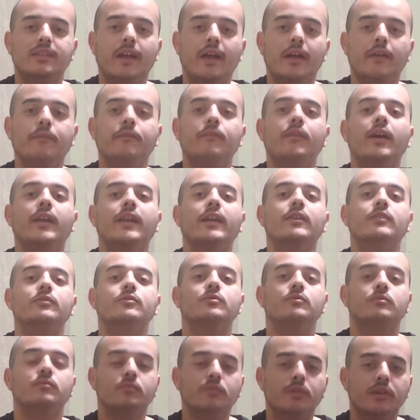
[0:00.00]
that
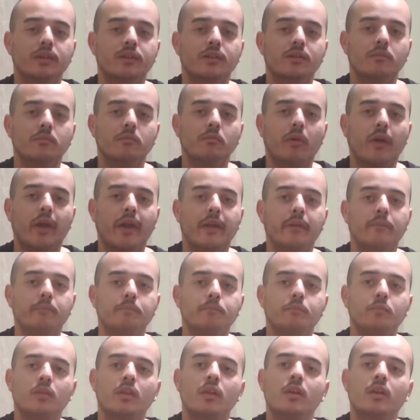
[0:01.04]
financial freedom, right?